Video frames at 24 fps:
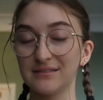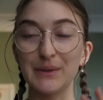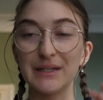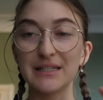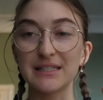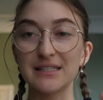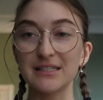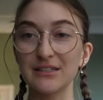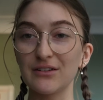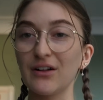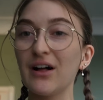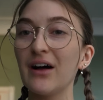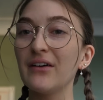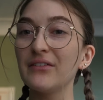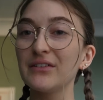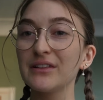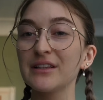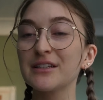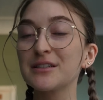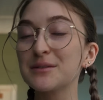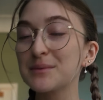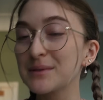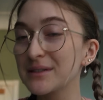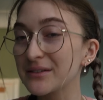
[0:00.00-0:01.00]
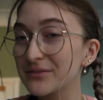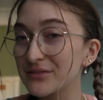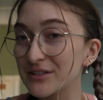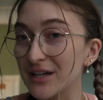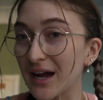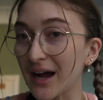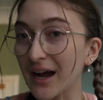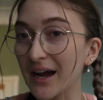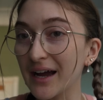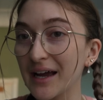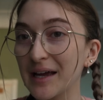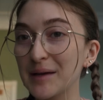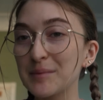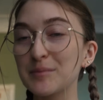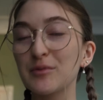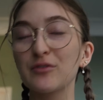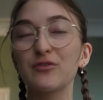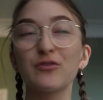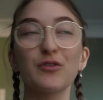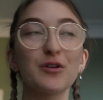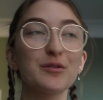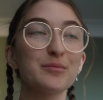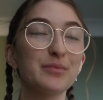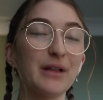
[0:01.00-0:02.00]
We still have a little bit of time
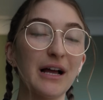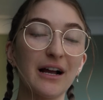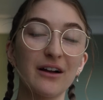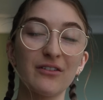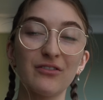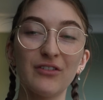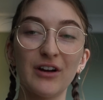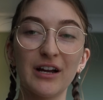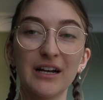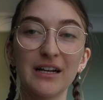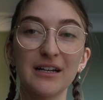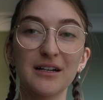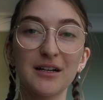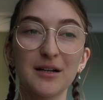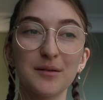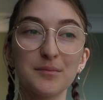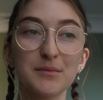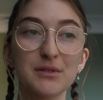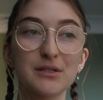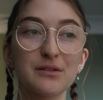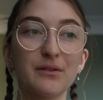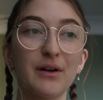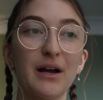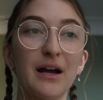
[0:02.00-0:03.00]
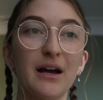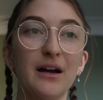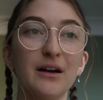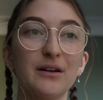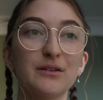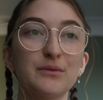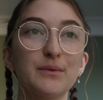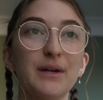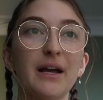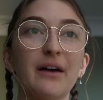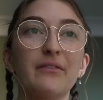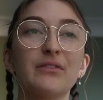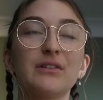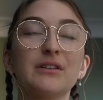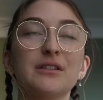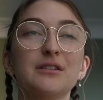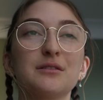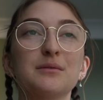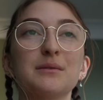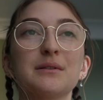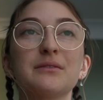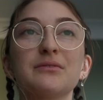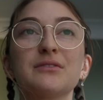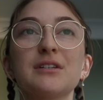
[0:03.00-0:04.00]
before Black Friday comes around. We have a
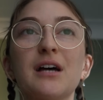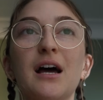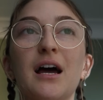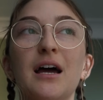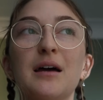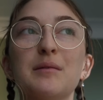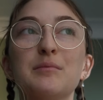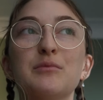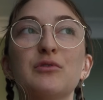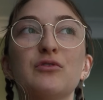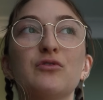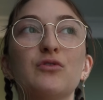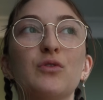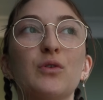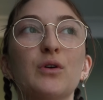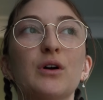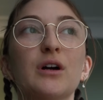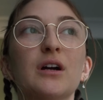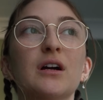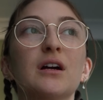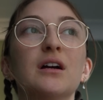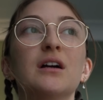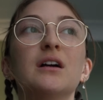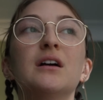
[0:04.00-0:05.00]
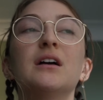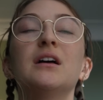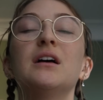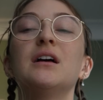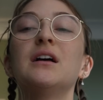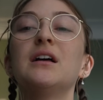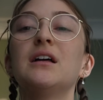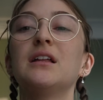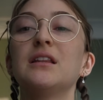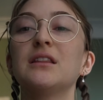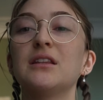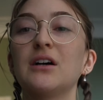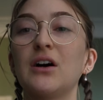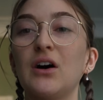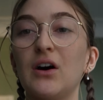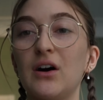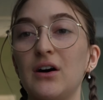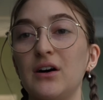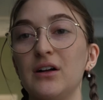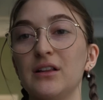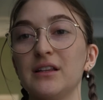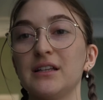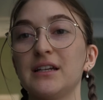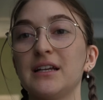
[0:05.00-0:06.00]
little bit of time before the
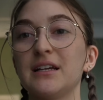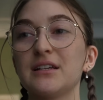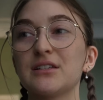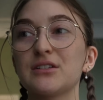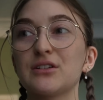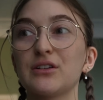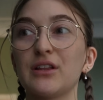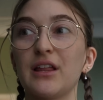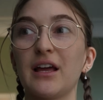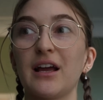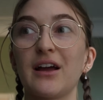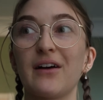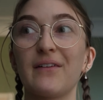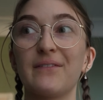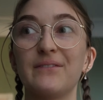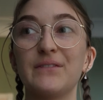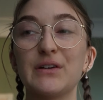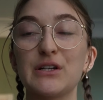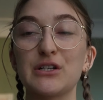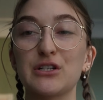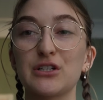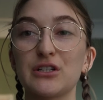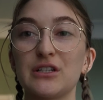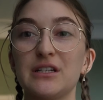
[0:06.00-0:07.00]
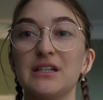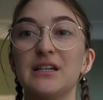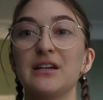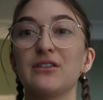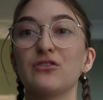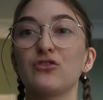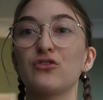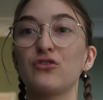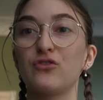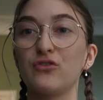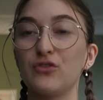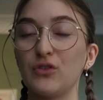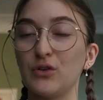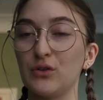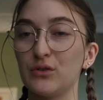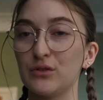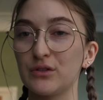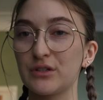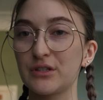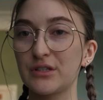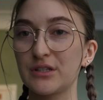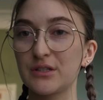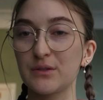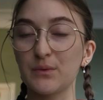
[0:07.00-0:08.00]
holidays are like officially in full
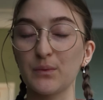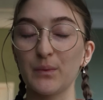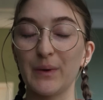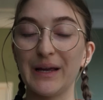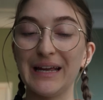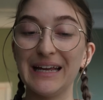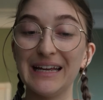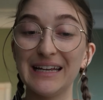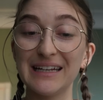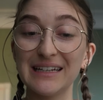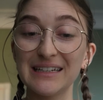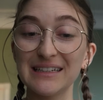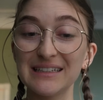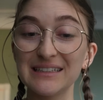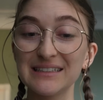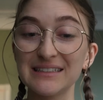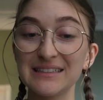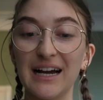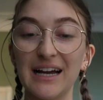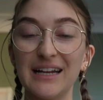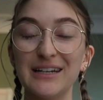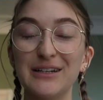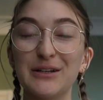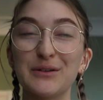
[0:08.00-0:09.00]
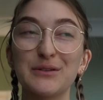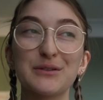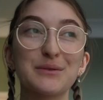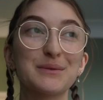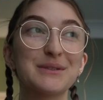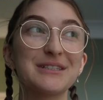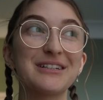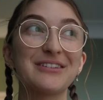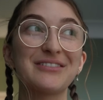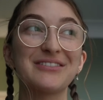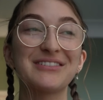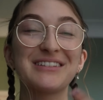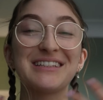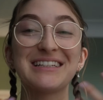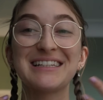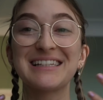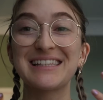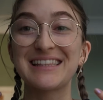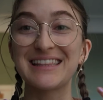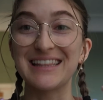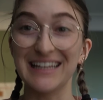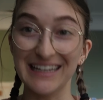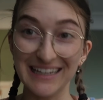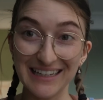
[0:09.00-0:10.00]
swing. I know that we're definitely
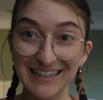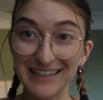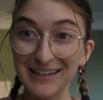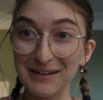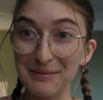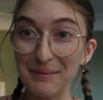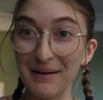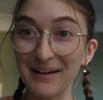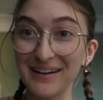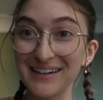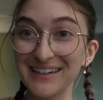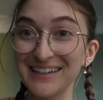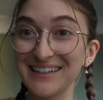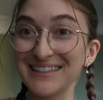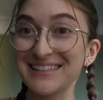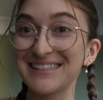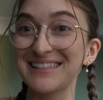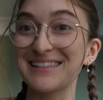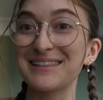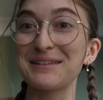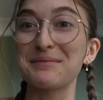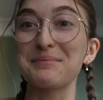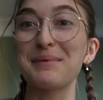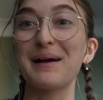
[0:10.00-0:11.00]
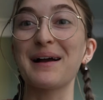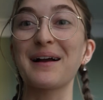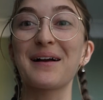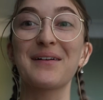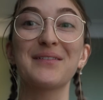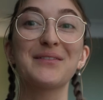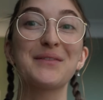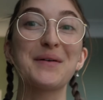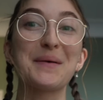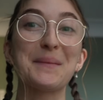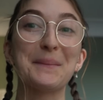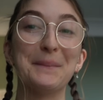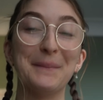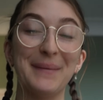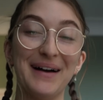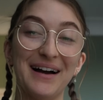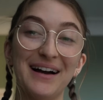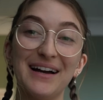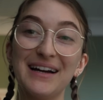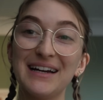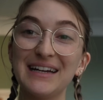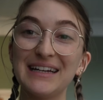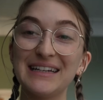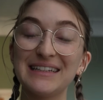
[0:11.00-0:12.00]
thinking about it. It's at the back of our
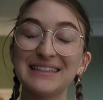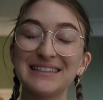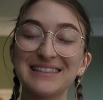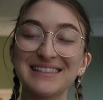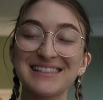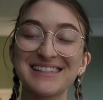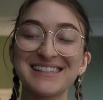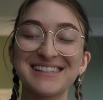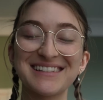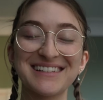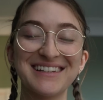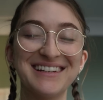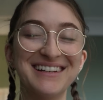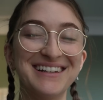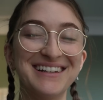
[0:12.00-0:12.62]
minds.